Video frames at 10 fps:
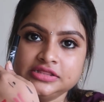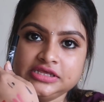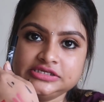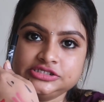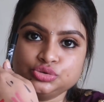
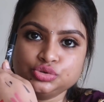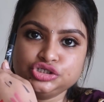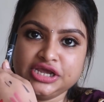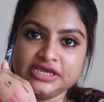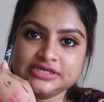These 2
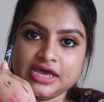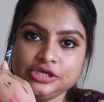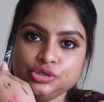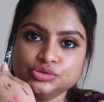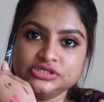shades
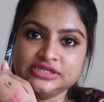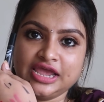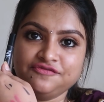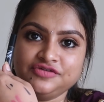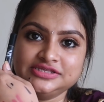I use in
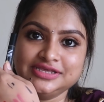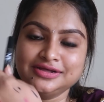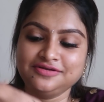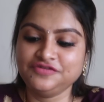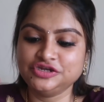every
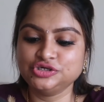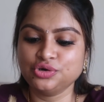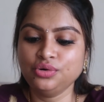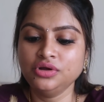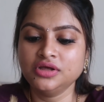single
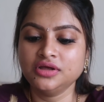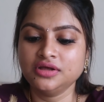video.